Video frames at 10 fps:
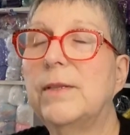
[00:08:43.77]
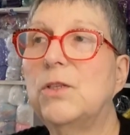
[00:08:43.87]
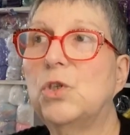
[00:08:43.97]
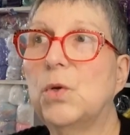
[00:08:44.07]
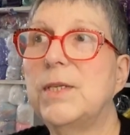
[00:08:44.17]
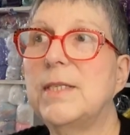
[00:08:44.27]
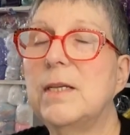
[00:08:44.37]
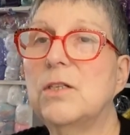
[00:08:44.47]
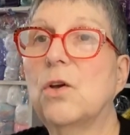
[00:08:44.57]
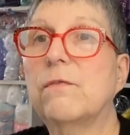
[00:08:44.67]

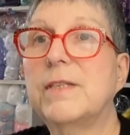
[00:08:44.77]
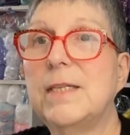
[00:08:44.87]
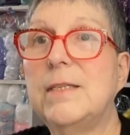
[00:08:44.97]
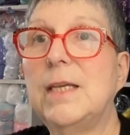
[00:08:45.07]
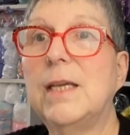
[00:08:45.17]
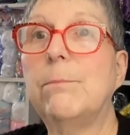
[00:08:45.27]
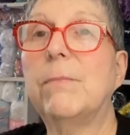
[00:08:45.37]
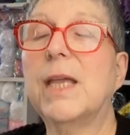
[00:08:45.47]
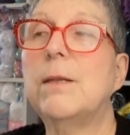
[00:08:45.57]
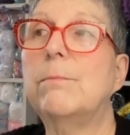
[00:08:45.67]
choices of sitting
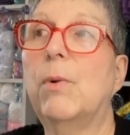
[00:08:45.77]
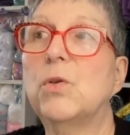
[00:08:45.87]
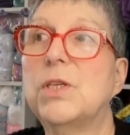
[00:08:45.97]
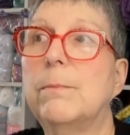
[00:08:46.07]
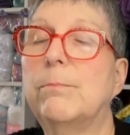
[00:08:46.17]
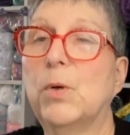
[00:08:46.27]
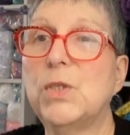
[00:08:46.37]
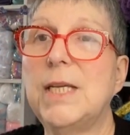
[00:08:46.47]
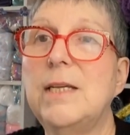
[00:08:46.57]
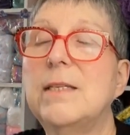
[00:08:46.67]
Impkin
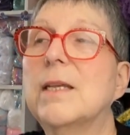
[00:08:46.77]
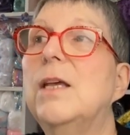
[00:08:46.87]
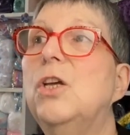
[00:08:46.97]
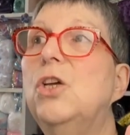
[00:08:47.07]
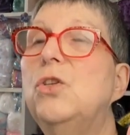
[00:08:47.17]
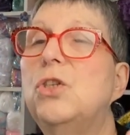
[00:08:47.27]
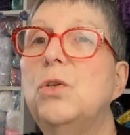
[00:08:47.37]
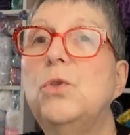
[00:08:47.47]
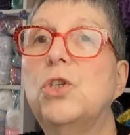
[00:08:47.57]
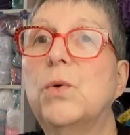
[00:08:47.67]
bodies,
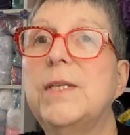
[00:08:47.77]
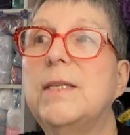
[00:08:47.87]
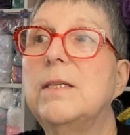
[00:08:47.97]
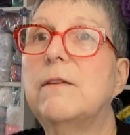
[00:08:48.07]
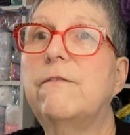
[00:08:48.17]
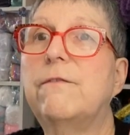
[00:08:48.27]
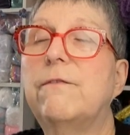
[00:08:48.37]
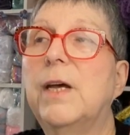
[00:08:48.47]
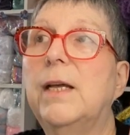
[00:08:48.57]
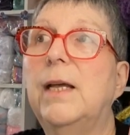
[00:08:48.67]
two choices
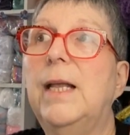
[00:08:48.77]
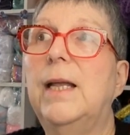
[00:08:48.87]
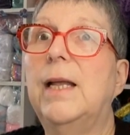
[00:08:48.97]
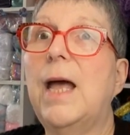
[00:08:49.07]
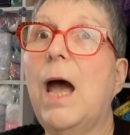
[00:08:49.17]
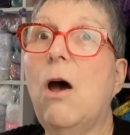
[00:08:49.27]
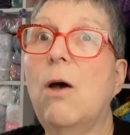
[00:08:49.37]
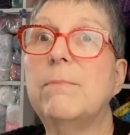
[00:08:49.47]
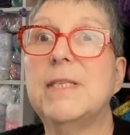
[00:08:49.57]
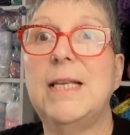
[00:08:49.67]
of
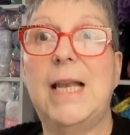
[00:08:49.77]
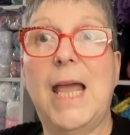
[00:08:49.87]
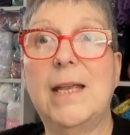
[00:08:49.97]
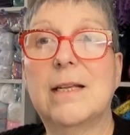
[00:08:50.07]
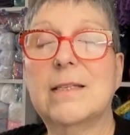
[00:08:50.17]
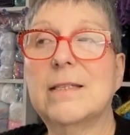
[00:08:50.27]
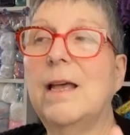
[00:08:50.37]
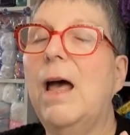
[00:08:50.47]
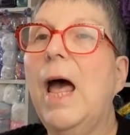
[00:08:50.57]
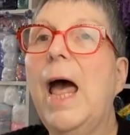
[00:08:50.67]
arms and legs,
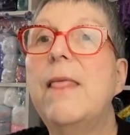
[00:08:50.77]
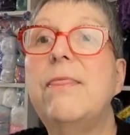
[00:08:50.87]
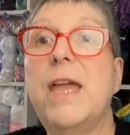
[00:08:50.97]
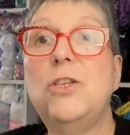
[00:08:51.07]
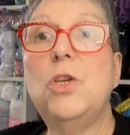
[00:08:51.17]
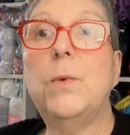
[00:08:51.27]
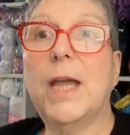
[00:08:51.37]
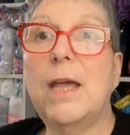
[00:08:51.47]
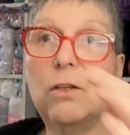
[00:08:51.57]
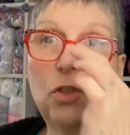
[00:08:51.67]
and then you
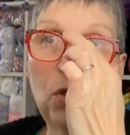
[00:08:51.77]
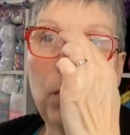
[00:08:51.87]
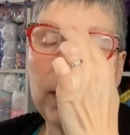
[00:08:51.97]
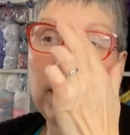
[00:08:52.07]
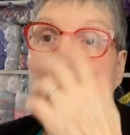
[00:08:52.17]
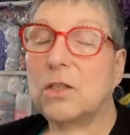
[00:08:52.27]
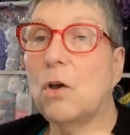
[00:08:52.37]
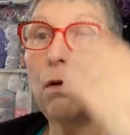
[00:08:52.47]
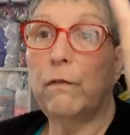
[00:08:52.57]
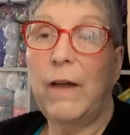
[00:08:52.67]
get choices
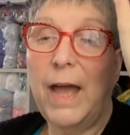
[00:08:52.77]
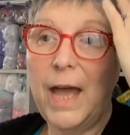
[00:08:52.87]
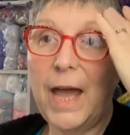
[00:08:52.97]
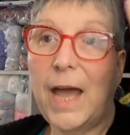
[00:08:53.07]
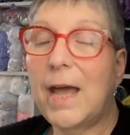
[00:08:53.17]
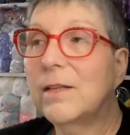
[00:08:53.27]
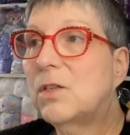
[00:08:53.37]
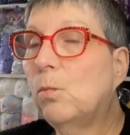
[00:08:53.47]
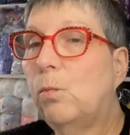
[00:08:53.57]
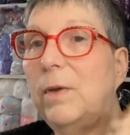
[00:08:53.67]
of
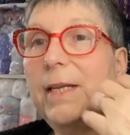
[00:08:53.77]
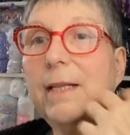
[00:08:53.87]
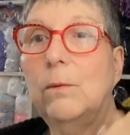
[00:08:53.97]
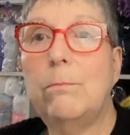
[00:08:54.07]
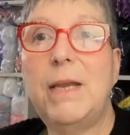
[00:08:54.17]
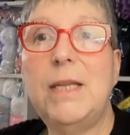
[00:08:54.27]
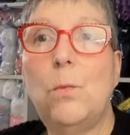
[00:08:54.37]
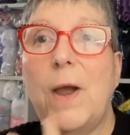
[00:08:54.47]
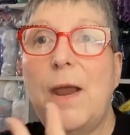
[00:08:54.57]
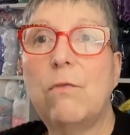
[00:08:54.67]
hats, little mini
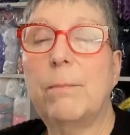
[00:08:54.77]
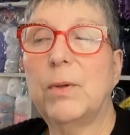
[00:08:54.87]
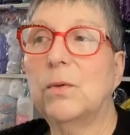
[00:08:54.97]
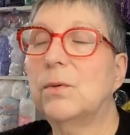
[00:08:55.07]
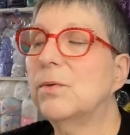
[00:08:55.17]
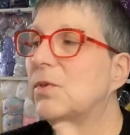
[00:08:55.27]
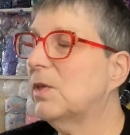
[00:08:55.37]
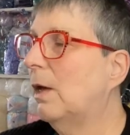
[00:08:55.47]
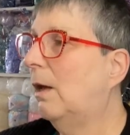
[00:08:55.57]
wearables,